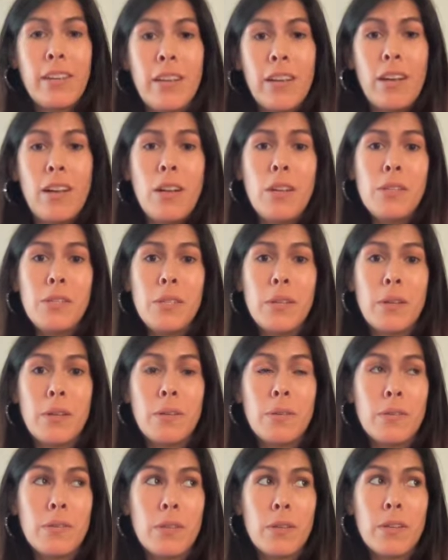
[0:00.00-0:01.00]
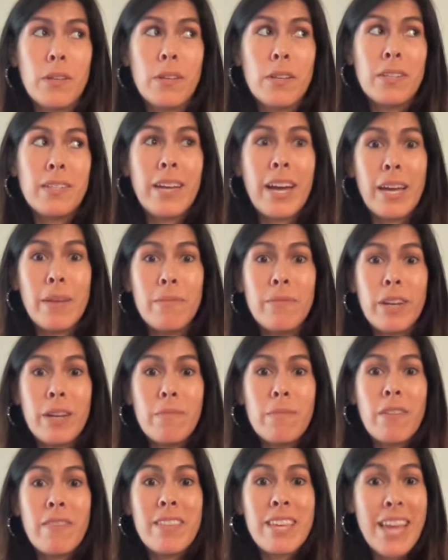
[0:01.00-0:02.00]
Also, the time frame
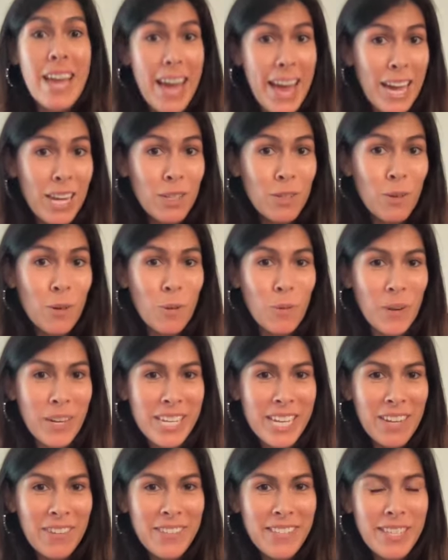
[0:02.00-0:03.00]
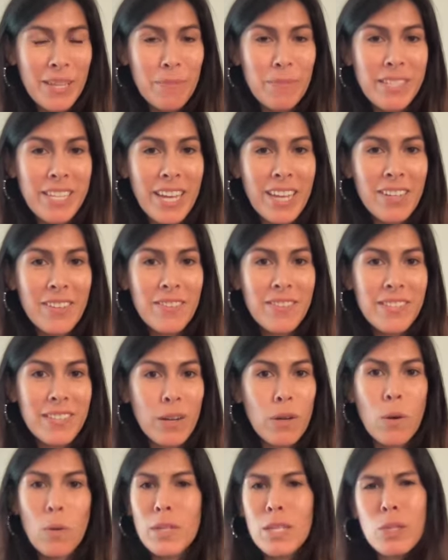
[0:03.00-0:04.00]
of the actual workouts themselves
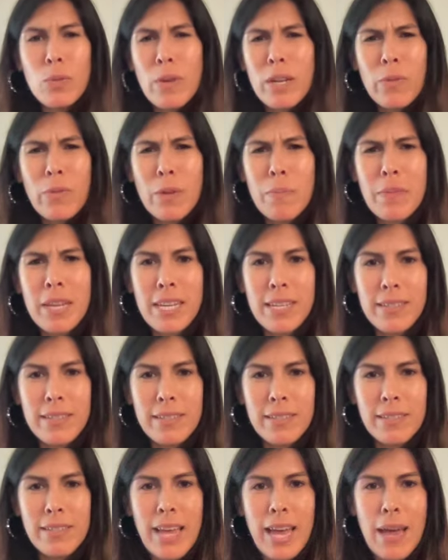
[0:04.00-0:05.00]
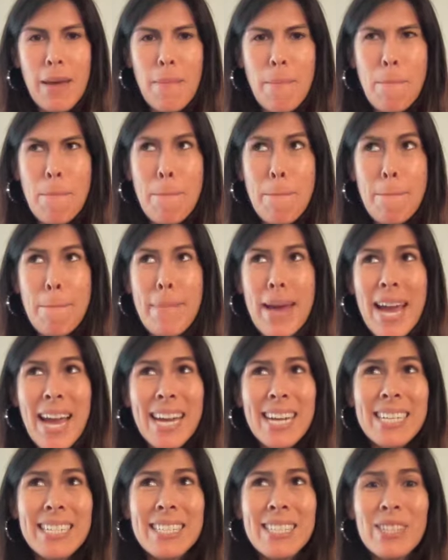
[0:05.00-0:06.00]
are only 21 minutes, at
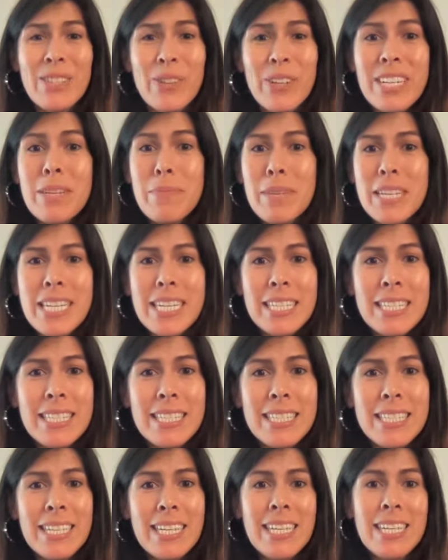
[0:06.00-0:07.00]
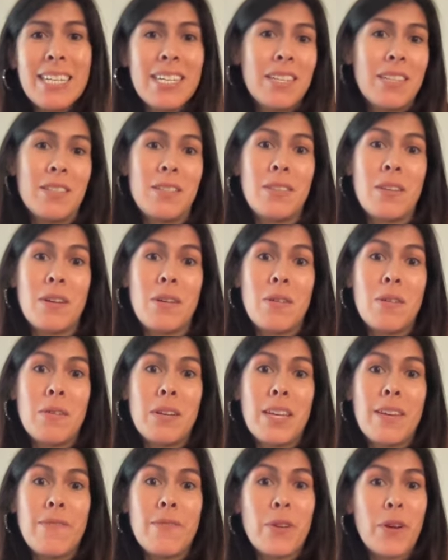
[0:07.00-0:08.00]
max 30 minutes. So
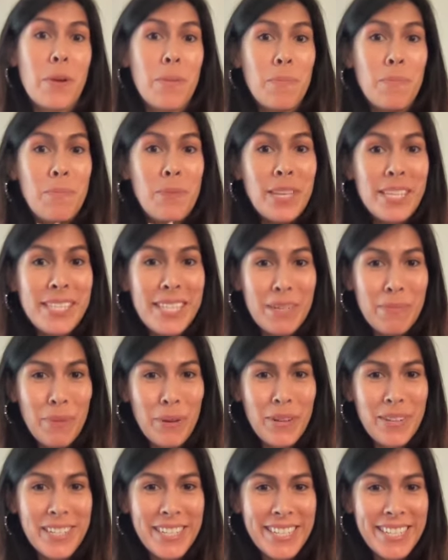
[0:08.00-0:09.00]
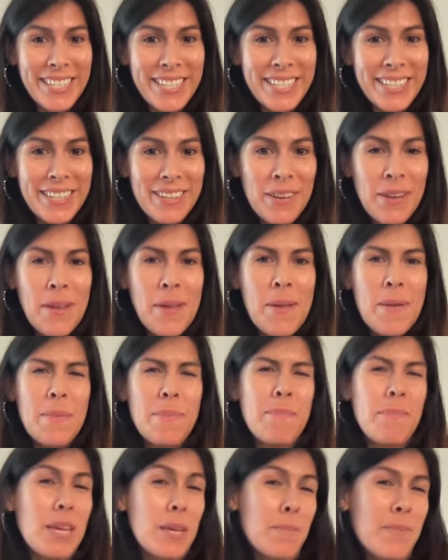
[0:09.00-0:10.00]
if you're a busy person,
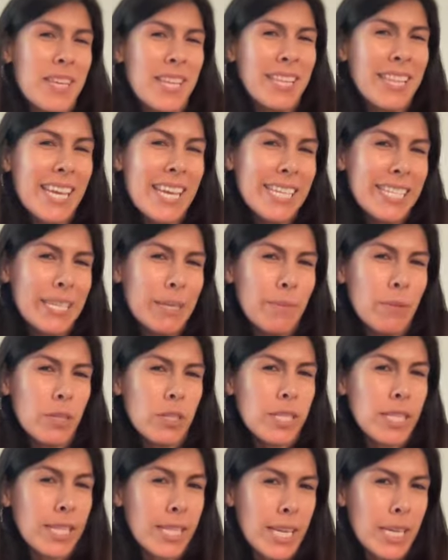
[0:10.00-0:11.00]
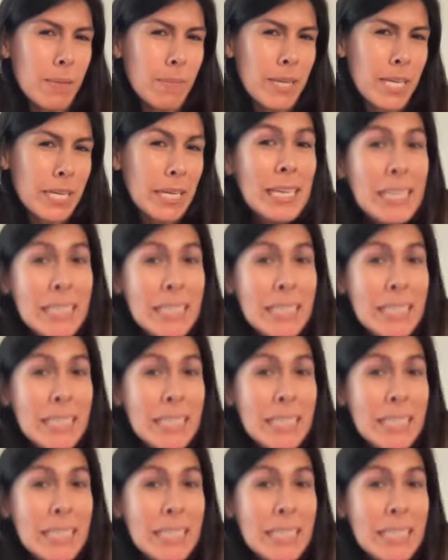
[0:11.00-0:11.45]
maybe a lazy person like me,